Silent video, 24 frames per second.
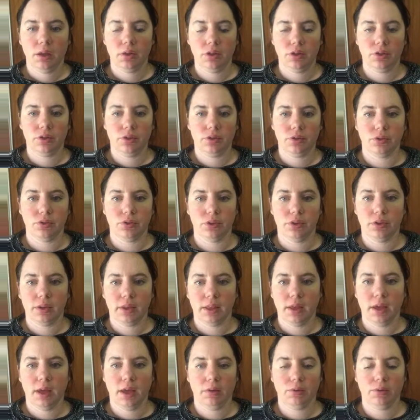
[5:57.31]
The children can
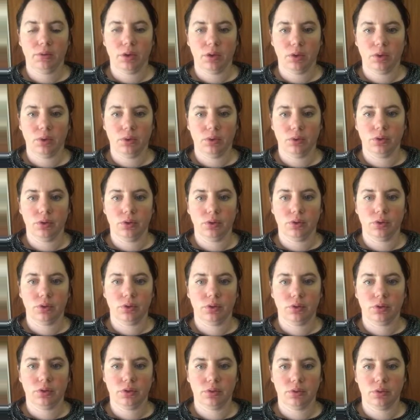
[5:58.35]
then have the older
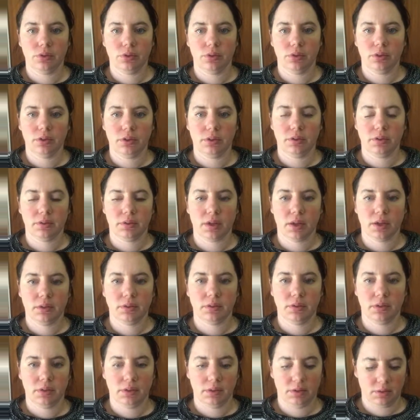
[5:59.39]
children to
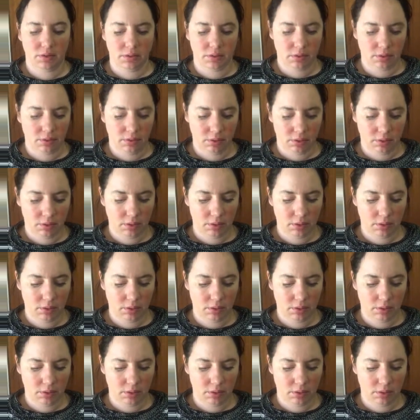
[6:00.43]
discuss this.